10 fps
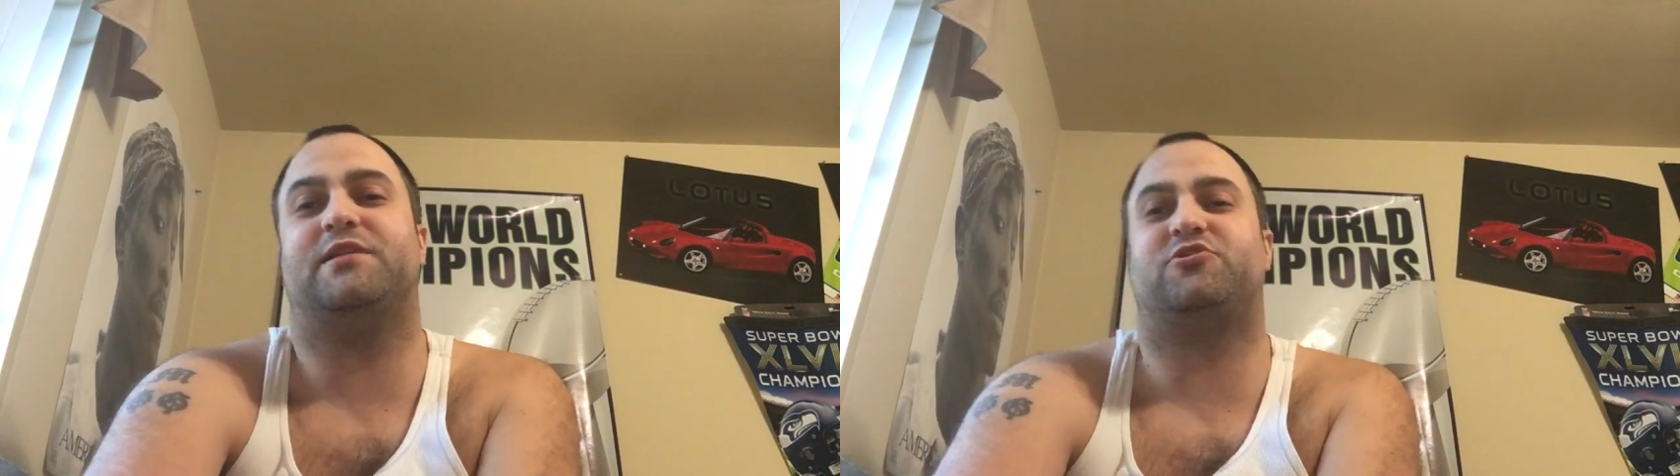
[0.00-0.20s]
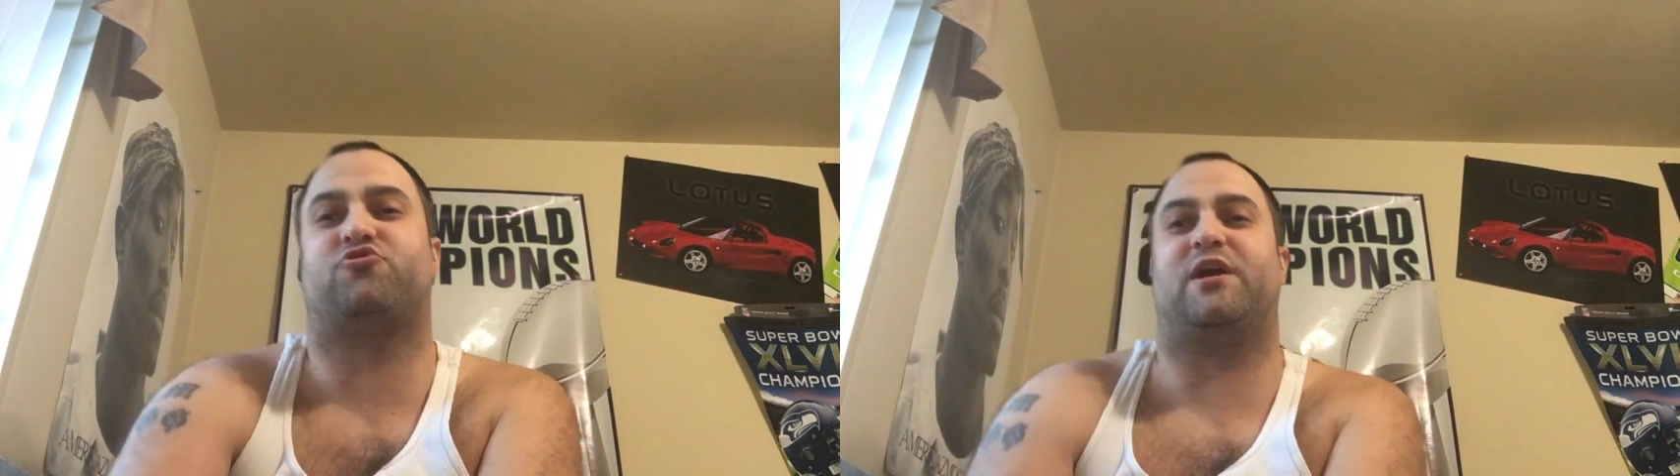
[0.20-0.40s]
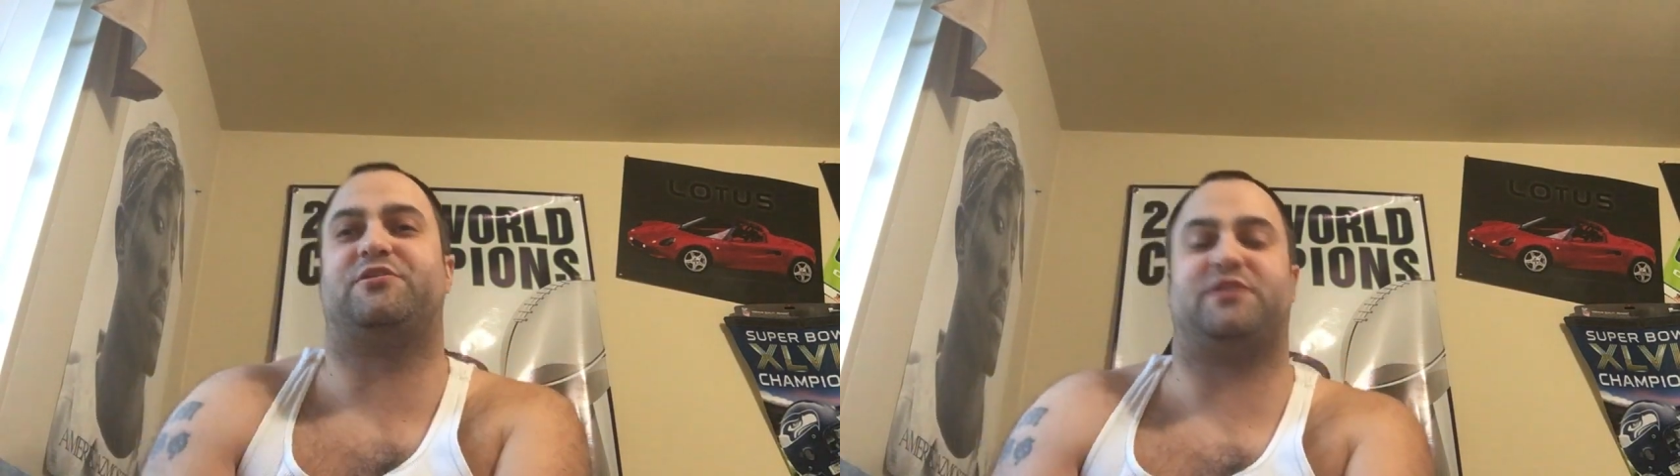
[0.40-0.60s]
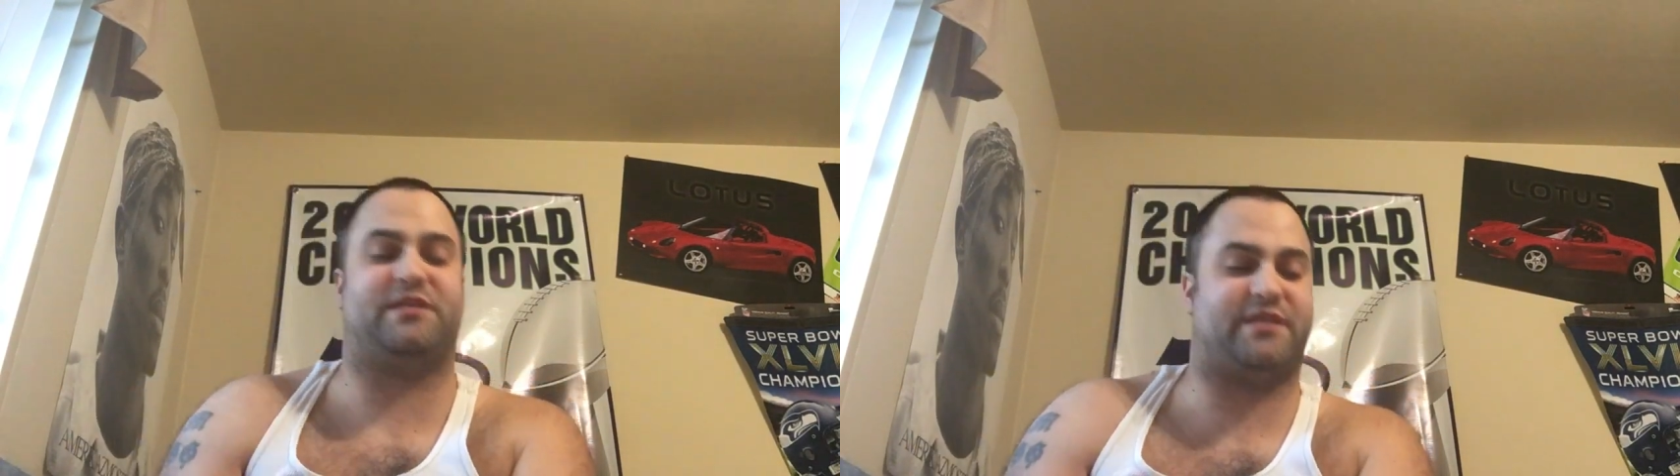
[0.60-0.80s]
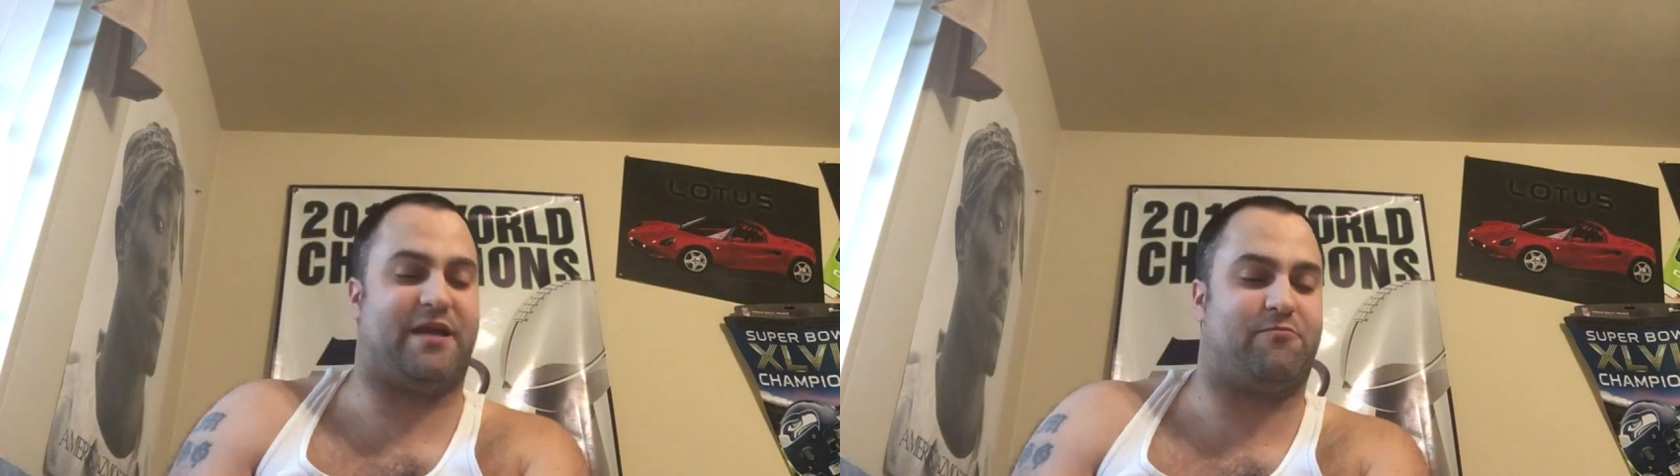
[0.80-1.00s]
the
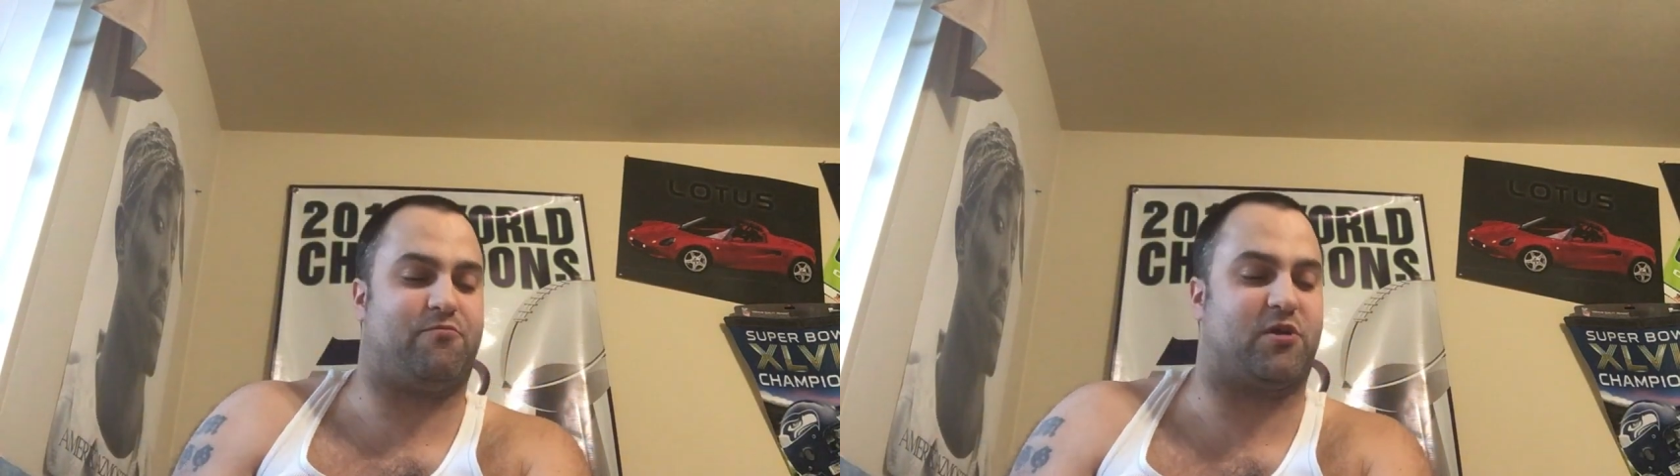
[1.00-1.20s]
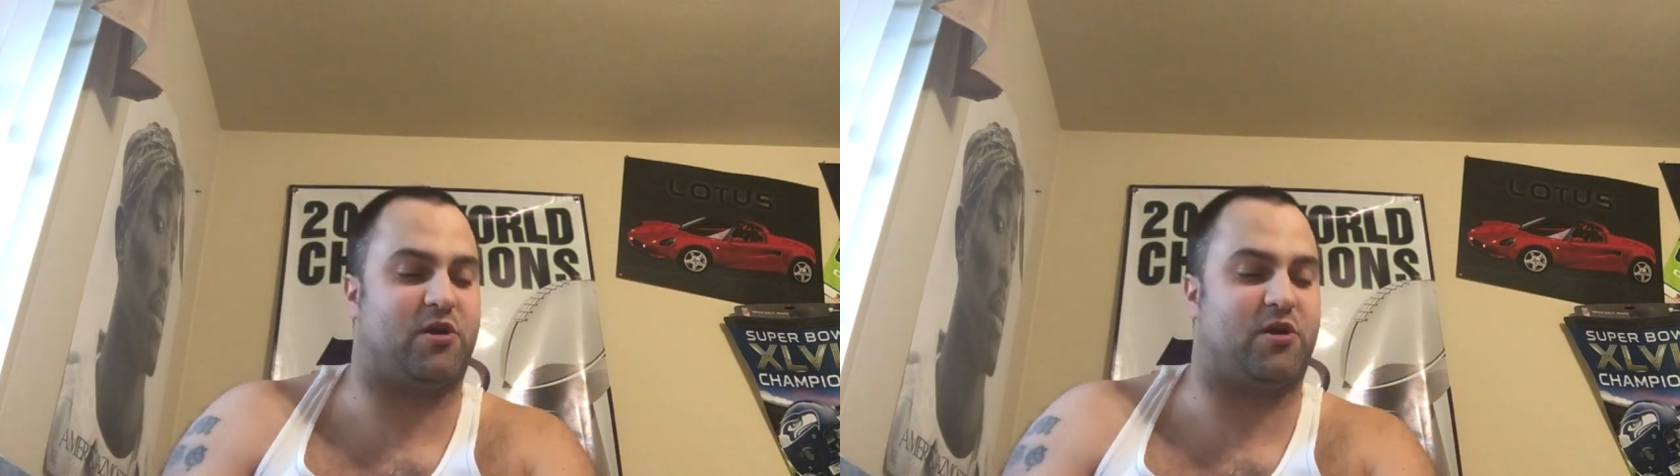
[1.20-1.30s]
trenches and we're